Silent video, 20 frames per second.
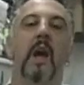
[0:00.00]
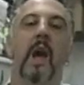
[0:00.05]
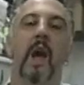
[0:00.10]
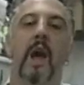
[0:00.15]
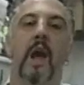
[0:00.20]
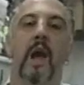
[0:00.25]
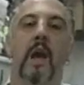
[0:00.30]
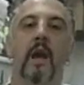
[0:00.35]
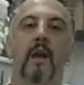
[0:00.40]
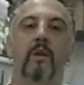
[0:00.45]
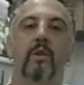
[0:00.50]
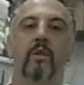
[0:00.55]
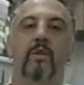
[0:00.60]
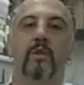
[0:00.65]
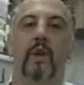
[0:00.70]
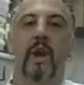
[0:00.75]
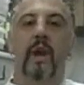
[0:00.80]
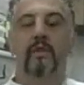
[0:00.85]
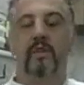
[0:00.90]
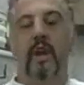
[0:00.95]
And
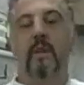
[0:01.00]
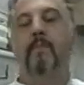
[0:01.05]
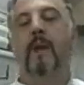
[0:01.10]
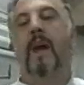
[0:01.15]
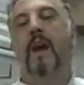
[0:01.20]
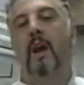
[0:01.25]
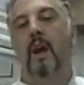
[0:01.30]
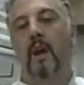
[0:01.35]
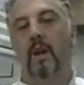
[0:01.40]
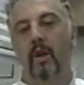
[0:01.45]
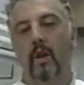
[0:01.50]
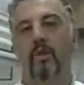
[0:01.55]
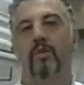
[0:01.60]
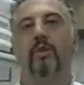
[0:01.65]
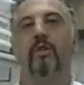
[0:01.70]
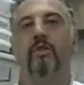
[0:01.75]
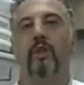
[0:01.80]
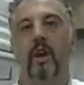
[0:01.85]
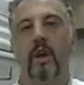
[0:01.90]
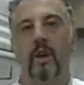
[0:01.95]
as I make it, I'll
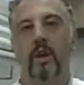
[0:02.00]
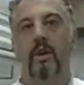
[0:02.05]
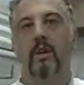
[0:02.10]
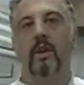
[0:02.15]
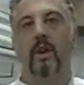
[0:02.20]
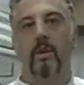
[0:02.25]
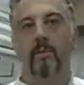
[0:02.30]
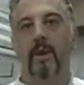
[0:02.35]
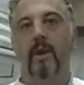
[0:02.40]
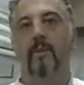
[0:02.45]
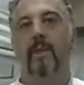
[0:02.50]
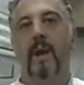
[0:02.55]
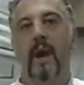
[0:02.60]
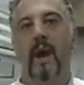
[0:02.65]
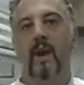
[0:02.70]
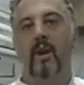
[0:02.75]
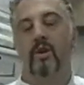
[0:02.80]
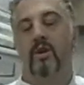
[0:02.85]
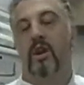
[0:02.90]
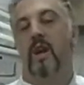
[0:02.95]
also tell you a little bit of
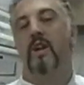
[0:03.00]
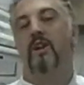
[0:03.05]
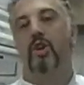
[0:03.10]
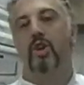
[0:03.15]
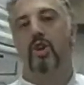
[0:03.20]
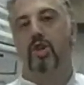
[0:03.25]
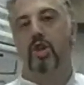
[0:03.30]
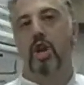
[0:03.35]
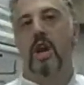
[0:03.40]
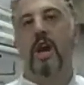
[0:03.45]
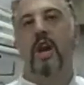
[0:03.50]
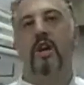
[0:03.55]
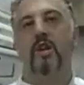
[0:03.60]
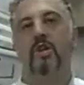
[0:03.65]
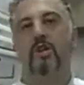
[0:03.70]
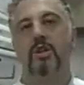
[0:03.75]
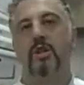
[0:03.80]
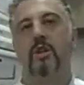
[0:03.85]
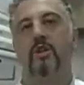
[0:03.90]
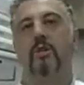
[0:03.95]
how to
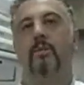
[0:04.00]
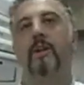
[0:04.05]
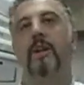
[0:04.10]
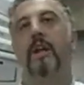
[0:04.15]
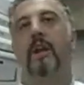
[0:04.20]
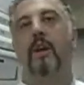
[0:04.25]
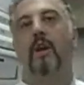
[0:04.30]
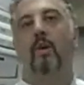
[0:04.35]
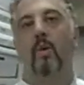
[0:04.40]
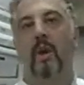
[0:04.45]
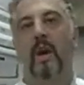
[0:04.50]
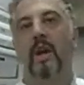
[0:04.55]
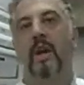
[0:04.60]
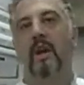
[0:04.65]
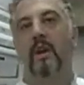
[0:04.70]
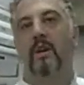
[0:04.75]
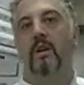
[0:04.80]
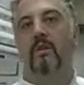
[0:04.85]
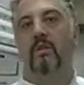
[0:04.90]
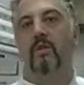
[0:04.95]
interchange some of the
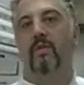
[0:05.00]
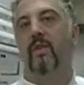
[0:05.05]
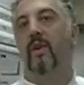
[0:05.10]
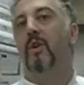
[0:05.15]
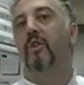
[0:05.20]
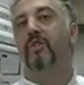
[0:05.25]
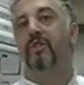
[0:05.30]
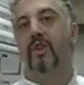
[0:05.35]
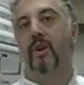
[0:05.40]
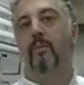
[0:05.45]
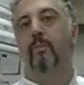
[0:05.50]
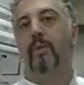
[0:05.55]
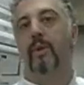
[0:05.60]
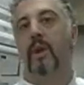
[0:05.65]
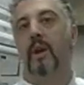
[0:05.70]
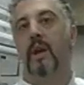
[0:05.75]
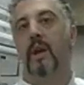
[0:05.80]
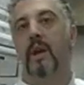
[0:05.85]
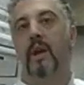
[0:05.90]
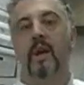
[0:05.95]
ingredients very
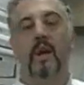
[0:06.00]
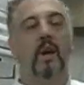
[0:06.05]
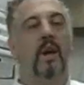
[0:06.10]
simply